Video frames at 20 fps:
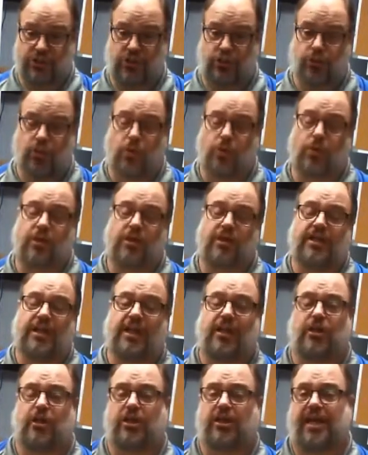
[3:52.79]
is what we're going to take
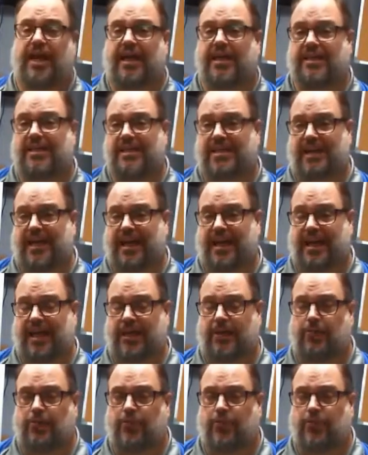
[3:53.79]
a look at today,